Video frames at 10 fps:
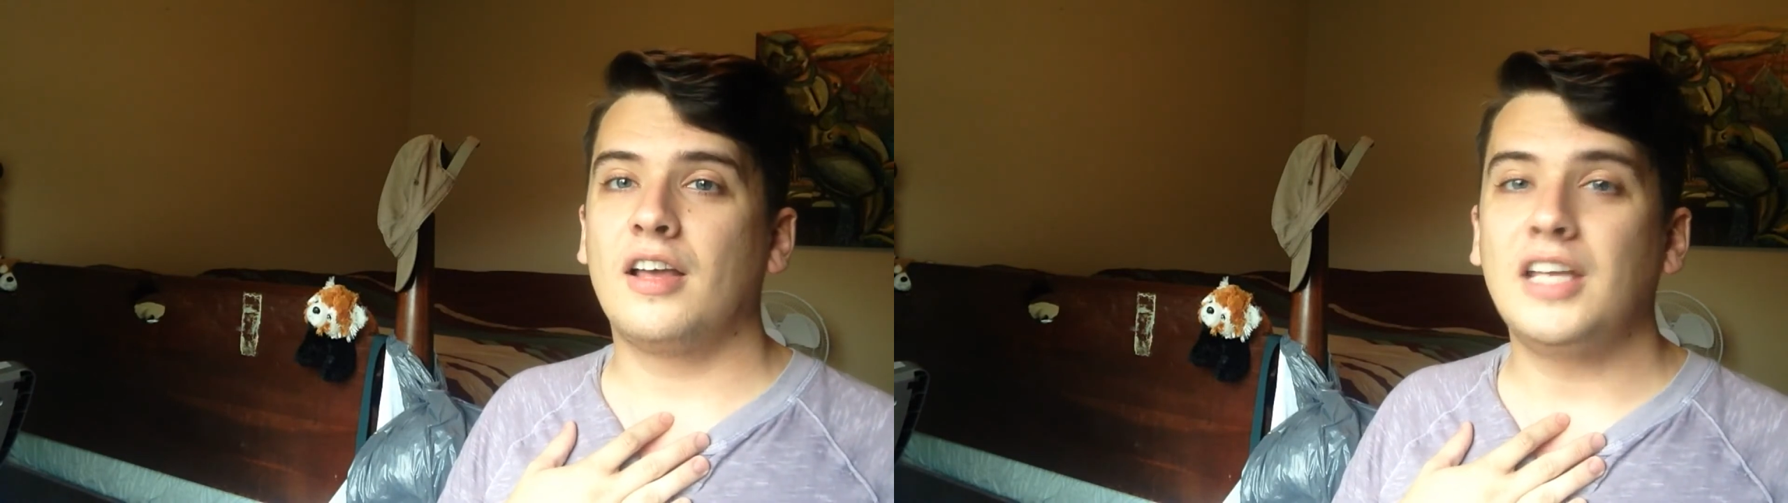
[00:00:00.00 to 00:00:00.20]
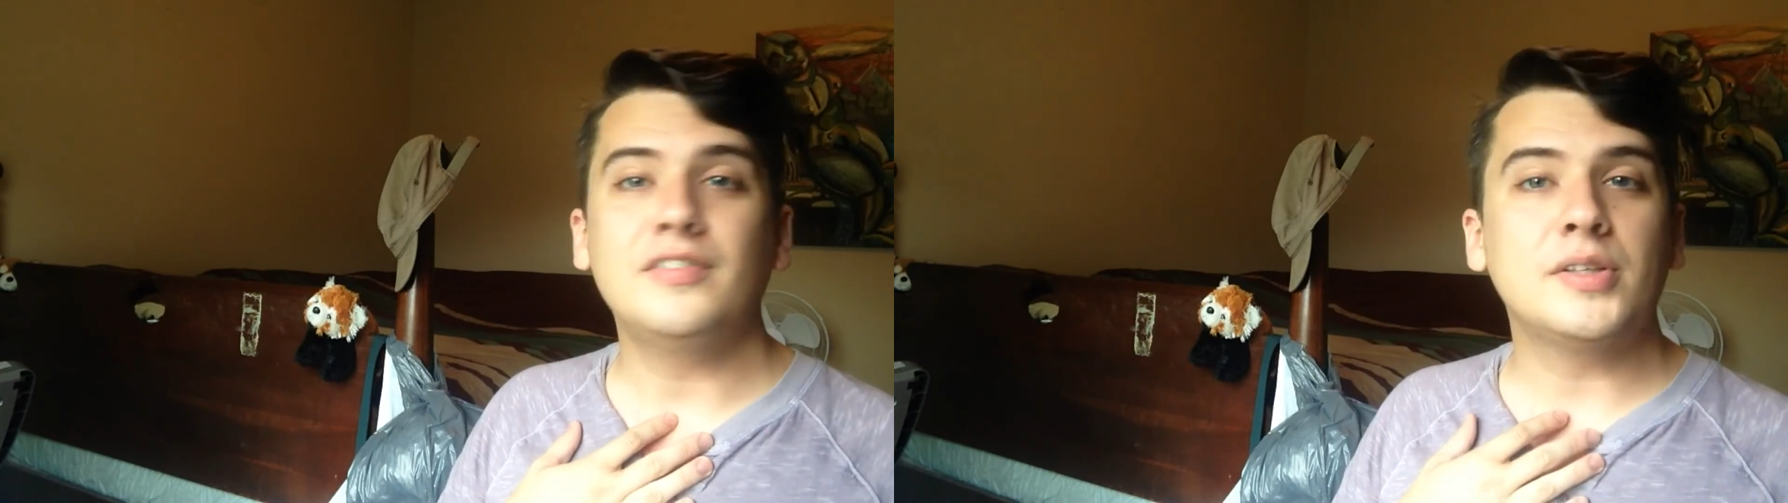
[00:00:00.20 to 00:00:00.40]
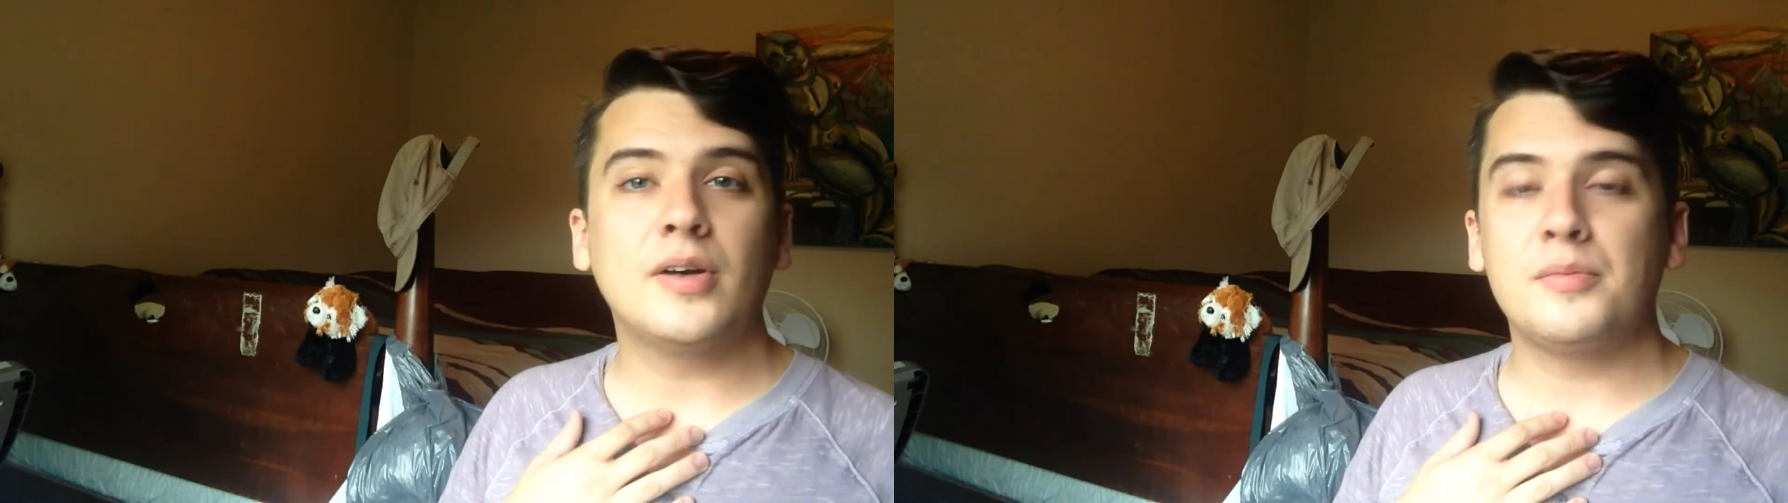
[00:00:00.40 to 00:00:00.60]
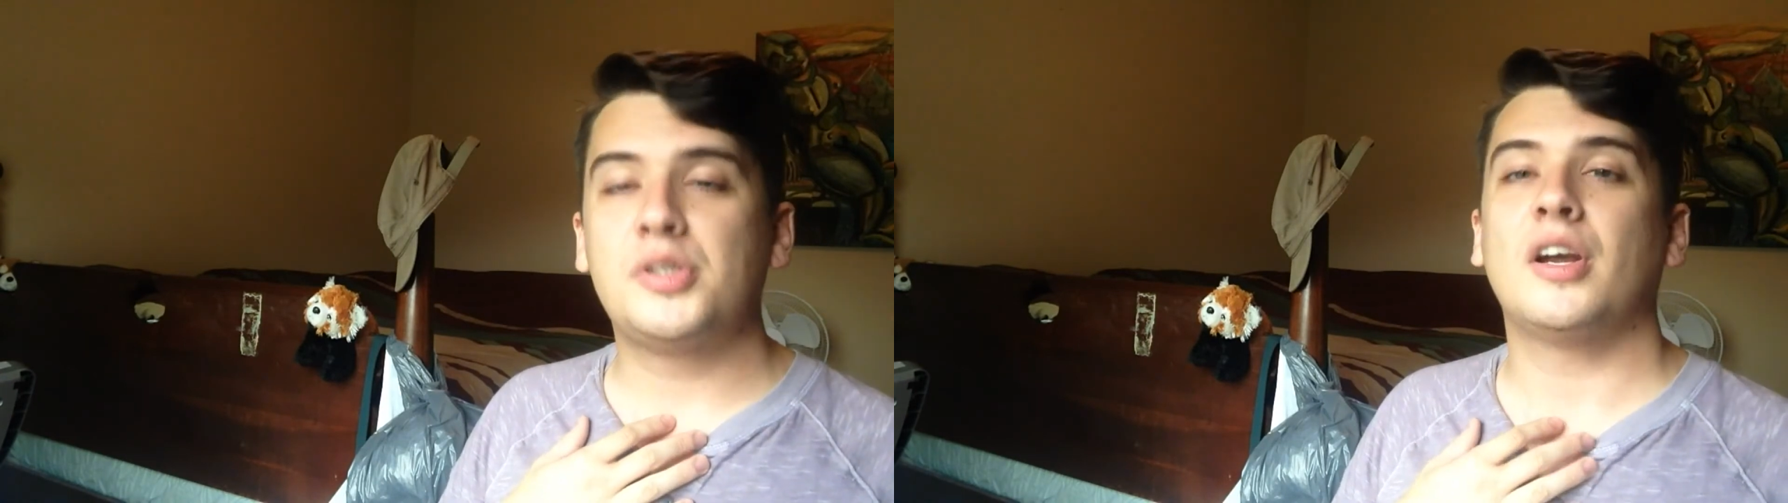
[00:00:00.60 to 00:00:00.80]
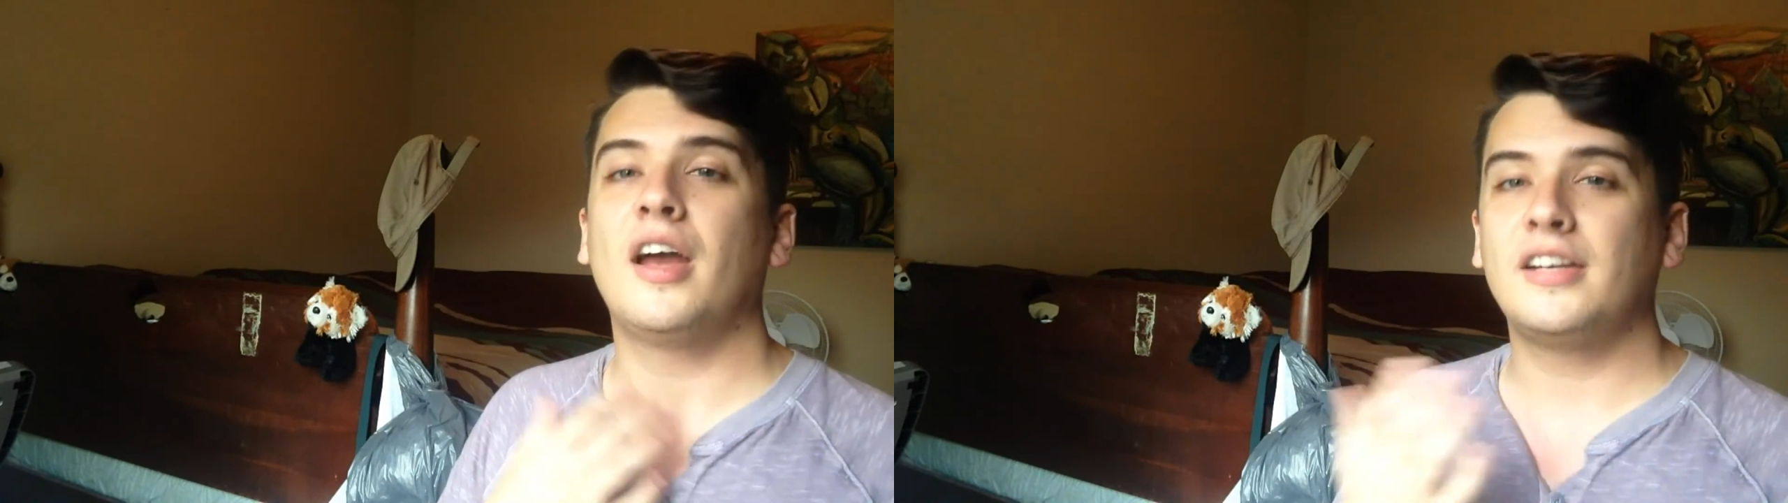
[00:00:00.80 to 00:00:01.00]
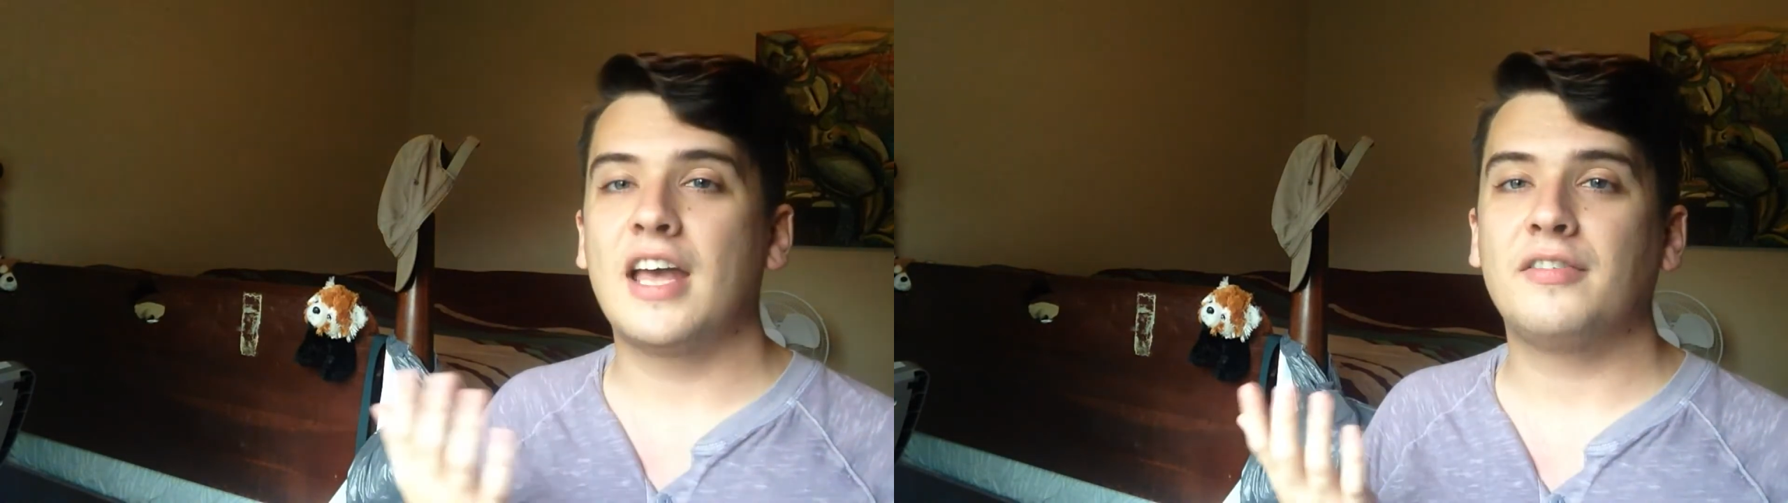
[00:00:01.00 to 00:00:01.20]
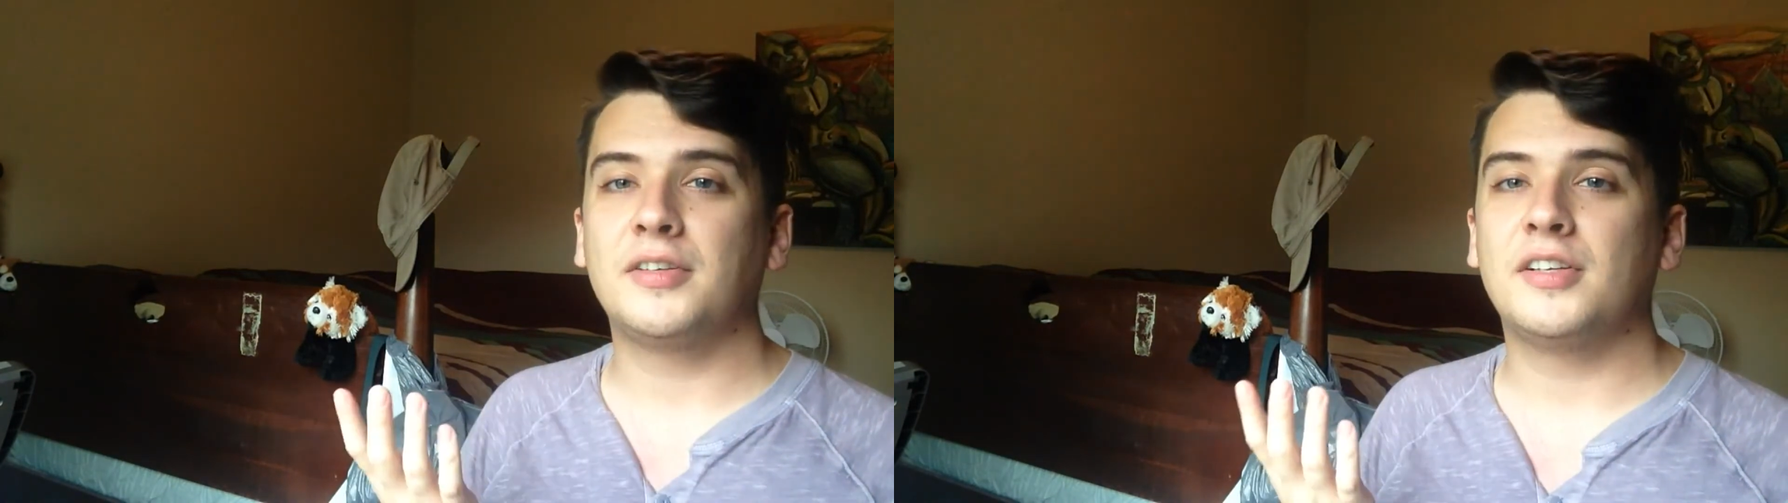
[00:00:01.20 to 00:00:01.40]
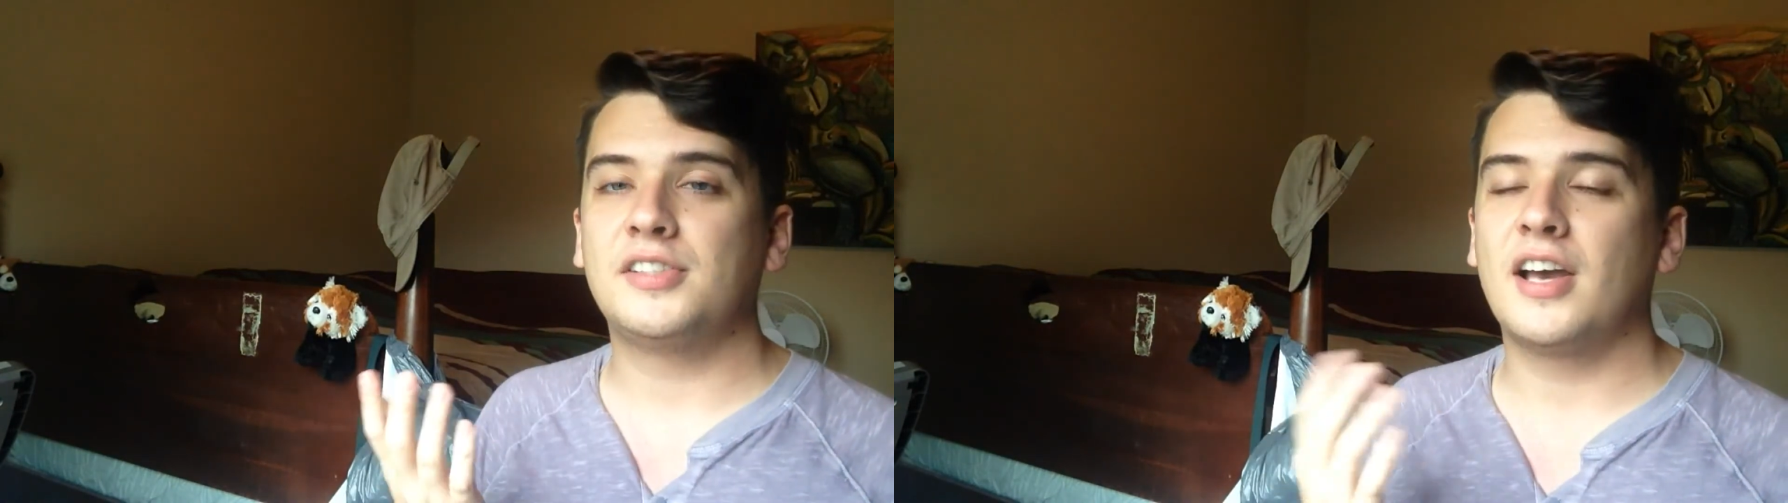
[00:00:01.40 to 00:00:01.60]
even though I'm trying to have a
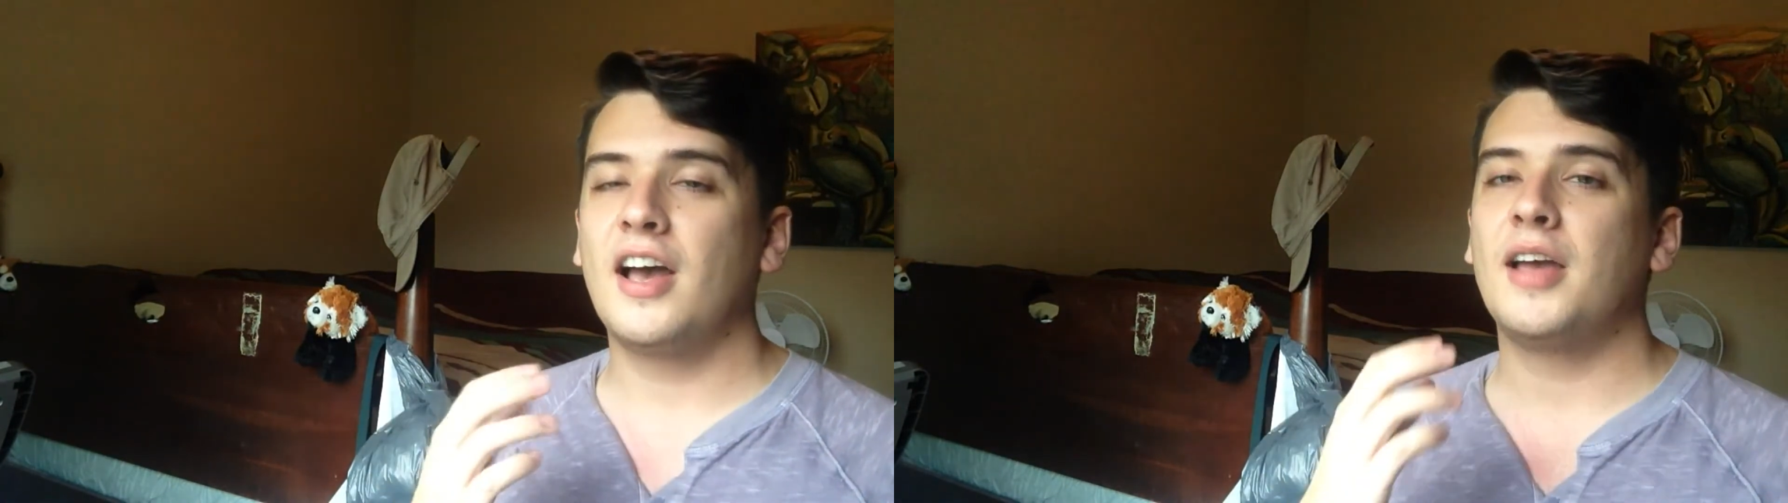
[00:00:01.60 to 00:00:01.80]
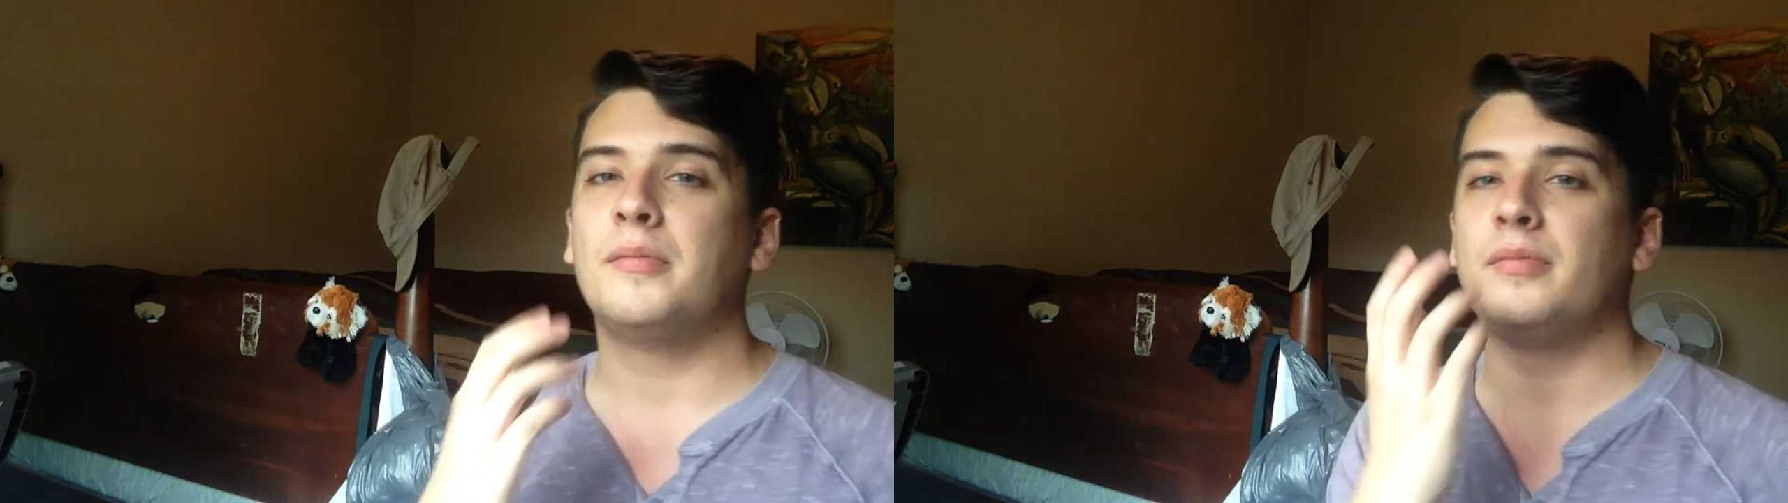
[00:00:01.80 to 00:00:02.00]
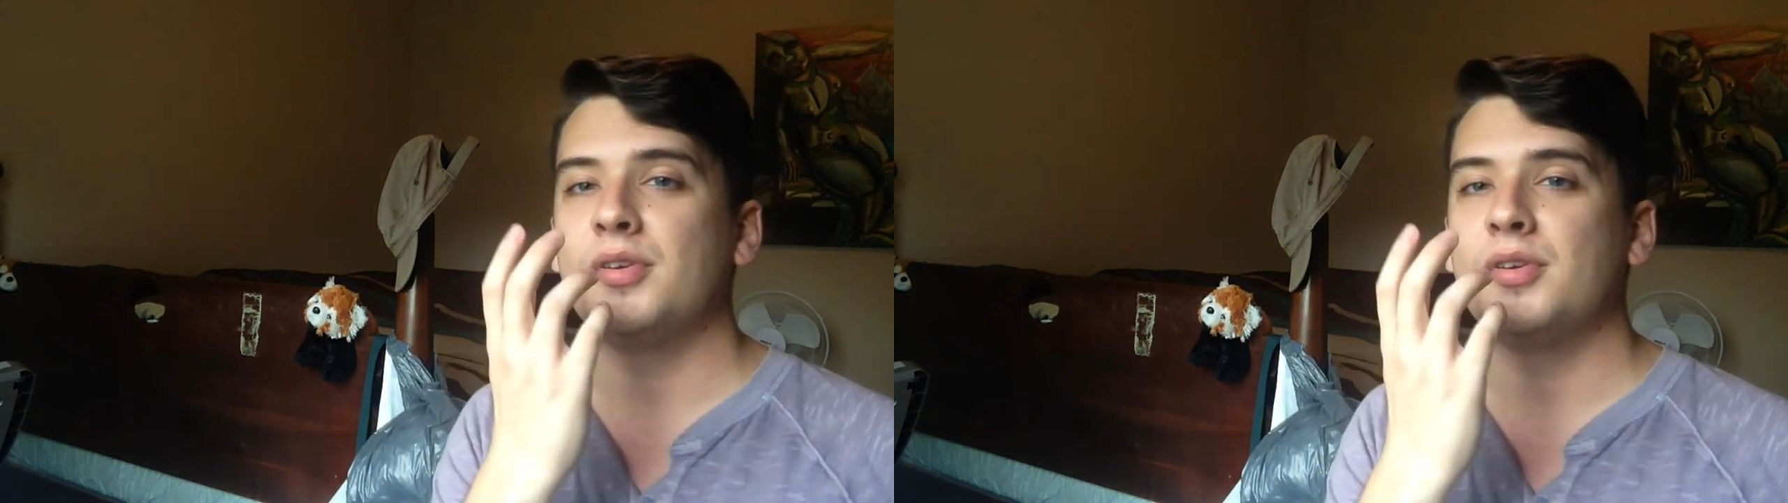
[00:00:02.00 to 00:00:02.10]
good time,